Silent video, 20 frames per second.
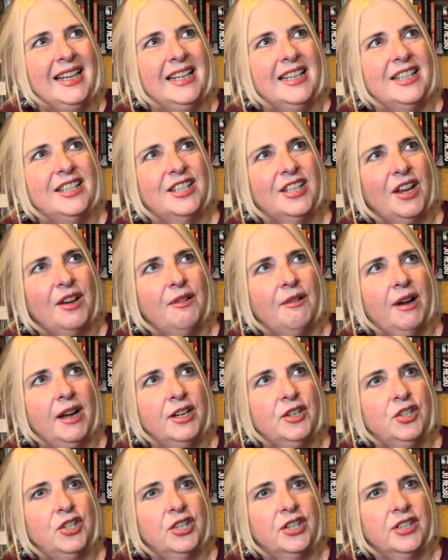So I
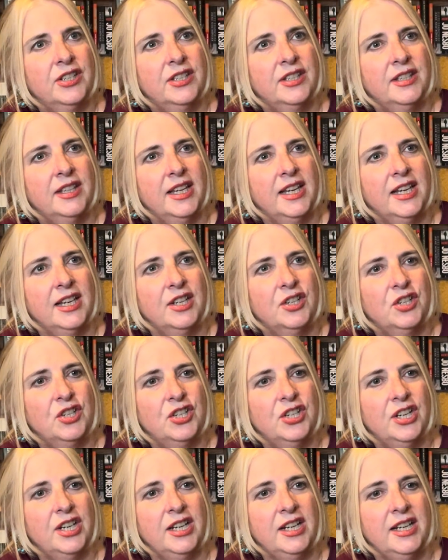just think
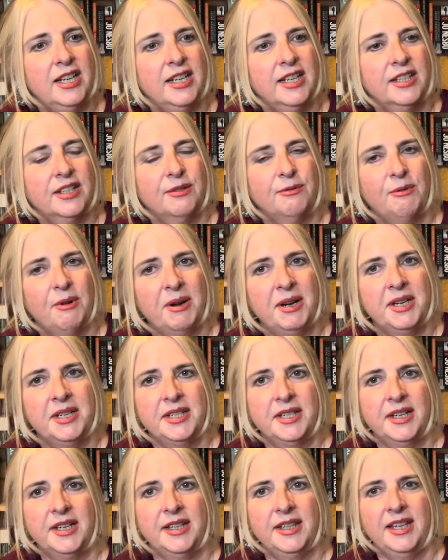she is a
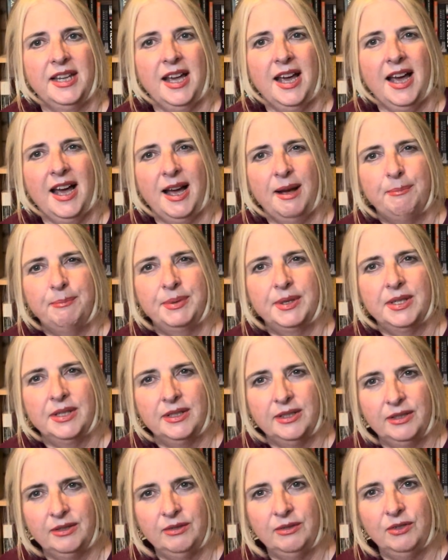writer at the
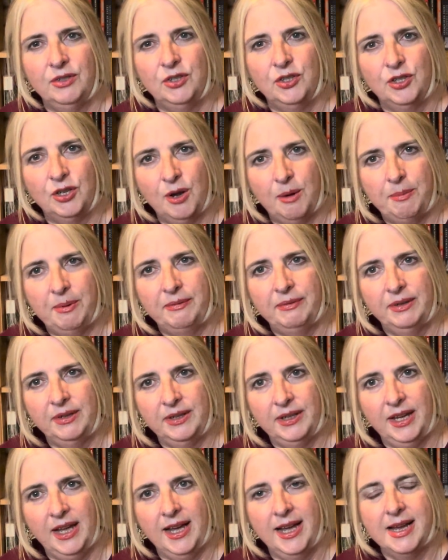absolute top of her
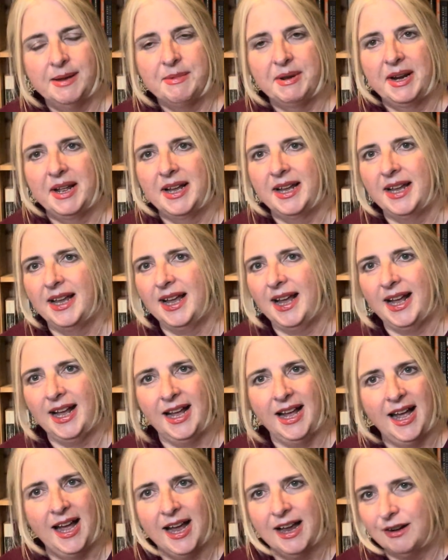game, and I
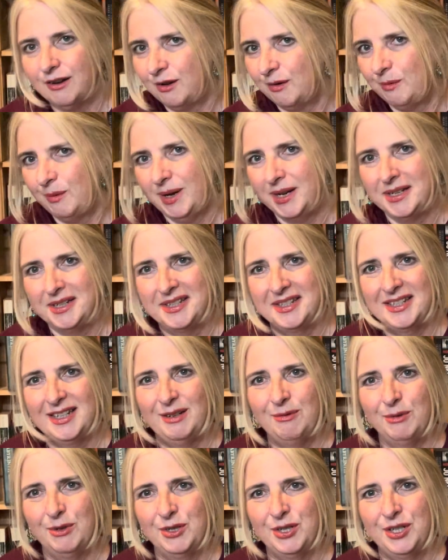cannot wait to see
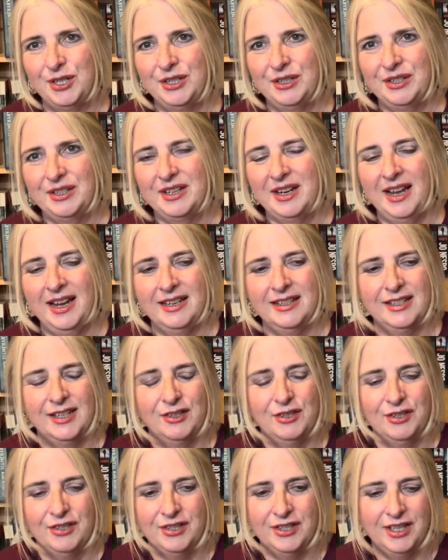what she does next. I
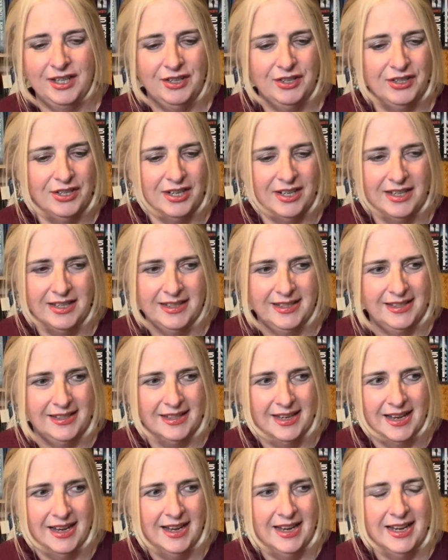just think she is,
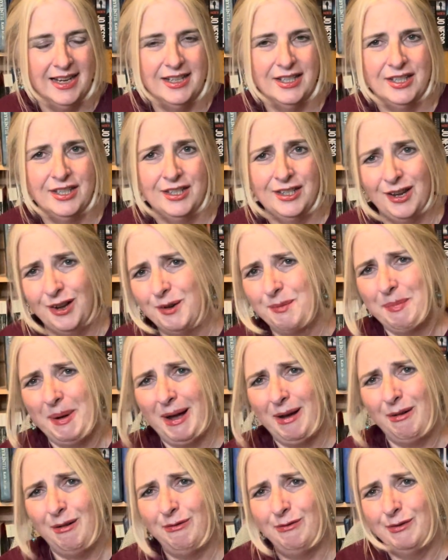it's so
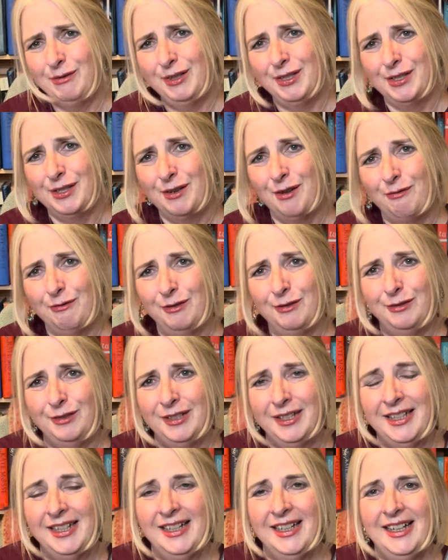powerful, this novel.
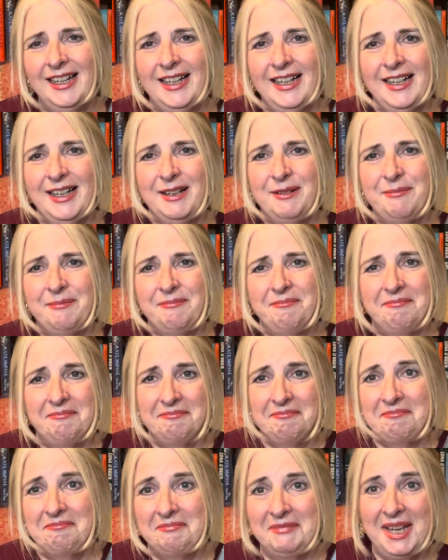
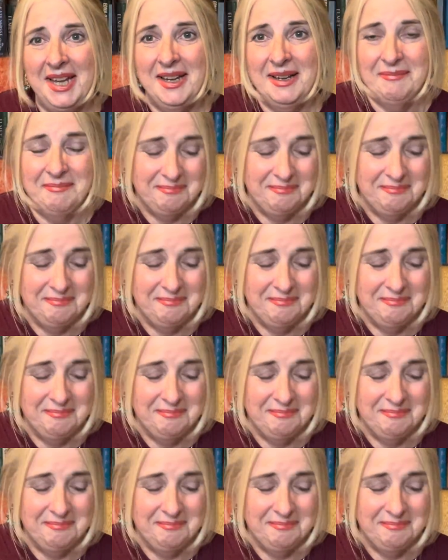Yeah.